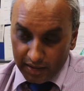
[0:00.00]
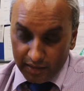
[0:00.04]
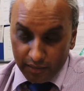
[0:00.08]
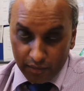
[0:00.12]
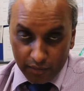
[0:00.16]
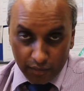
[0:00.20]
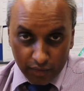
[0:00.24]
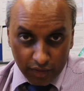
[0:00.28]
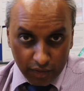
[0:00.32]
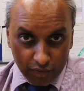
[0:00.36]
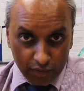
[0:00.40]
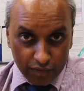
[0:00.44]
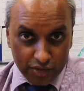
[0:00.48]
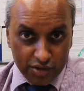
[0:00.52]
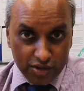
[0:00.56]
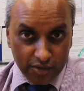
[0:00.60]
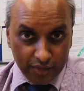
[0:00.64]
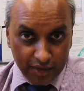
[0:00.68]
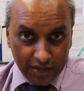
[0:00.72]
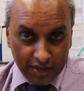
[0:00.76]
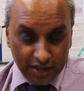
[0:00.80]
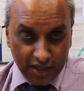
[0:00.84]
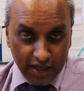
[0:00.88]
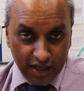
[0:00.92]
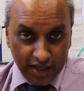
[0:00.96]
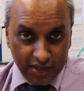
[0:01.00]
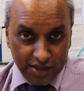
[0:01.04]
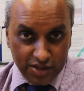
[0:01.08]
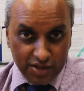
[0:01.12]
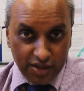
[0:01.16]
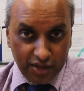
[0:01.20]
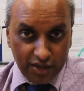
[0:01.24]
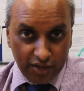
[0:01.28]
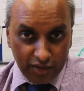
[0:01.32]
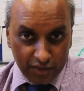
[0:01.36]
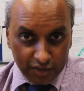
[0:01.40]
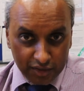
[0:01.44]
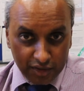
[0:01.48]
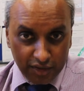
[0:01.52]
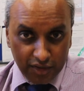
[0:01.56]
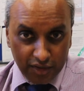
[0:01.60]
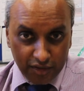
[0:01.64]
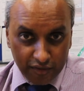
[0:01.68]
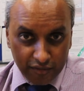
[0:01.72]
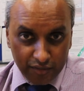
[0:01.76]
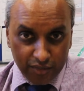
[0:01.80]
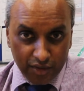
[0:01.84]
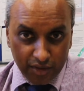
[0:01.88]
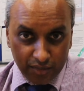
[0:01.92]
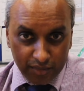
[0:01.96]
will also indicate an ulnar
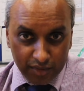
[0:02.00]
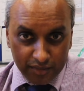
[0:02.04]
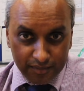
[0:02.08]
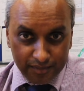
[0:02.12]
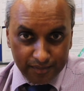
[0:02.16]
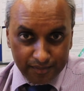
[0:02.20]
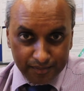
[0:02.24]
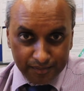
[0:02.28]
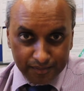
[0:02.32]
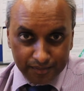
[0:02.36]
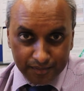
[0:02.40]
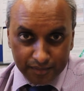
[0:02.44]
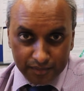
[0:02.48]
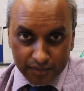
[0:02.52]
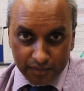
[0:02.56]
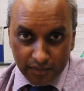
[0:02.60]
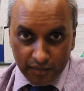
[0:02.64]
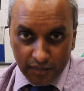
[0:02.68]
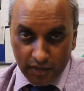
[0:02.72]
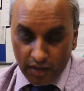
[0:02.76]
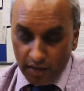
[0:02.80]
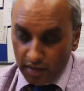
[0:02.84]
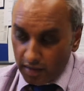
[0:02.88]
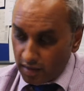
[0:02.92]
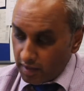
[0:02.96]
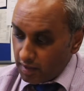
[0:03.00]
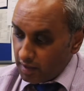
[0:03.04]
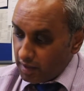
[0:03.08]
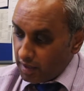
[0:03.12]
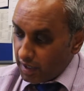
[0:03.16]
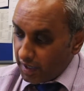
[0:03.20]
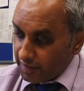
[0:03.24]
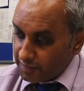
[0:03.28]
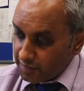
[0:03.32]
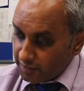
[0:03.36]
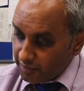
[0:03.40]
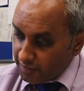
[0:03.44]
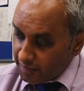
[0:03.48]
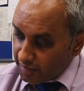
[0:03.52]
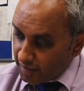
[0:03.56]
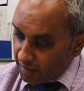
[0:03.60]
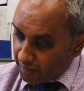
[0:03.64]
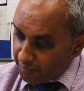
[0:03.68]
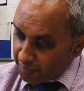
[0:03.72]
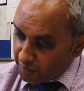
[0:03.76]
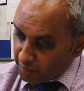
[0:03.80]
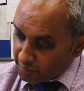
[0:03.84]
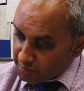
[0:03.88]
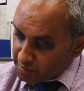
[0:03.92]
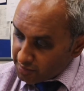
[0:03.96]
nerve problem. And the other thing I
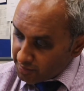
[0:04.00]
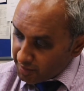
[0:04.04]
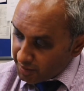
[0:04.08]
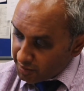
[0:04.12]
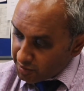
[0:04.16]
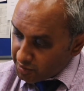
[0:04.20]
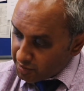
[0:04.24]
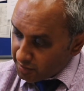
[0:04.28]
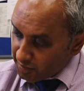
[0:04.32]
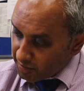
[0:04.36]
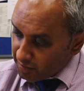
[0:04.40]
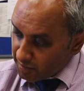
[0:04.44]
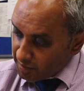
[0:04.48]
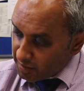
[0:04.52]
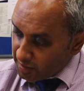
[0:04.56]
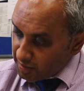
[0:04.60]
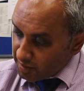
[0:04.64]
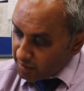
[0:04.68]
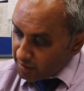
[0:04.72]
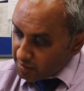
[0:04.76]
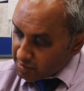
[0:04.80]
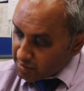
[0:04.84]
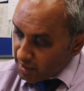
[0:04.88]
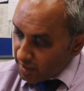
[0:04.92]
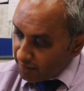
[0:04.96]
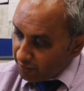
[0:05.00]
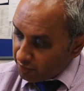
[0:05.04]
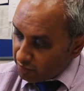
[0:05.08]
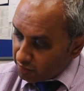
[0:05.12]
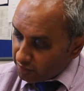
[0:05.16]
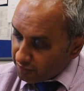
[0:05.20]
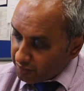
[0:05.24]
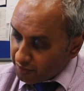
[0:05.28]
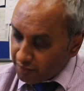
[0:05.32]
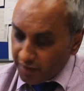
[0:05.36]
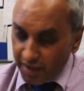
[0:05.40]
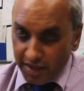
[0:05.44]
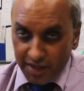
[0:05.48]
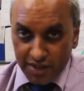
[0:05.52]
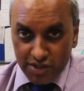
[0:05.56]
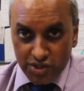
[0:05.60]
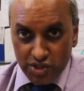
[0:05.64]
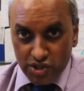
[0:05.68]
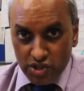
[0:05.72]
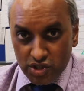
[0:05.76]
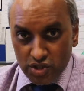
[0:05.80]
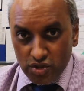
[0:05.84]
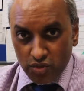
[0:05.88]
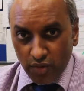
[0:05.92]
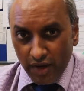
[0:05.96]
forgot to mention is have a look for any
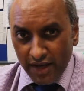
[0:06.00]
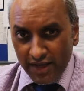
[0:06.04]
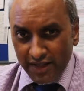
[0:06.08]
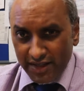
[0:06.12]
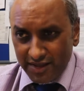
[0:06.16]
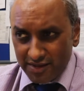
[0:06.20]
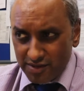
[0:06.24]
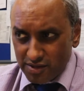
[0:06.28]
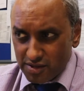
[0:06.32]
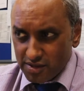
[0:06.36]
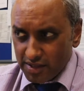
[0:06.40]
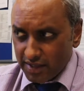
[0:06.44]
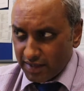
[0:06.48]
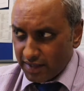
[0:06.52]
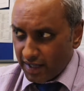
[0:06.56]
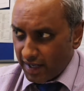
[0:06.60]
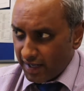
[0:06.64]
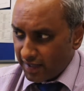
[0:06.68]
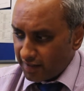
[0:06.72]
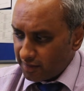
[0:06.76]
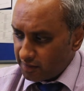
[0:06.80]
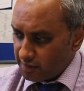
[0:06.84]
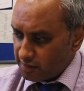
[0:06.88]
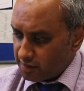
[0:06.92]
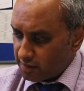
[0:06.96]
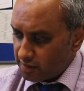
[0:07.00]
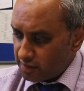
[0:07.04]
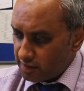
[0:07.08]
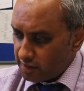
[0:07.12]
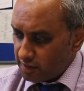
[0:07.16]
swellings in the hand.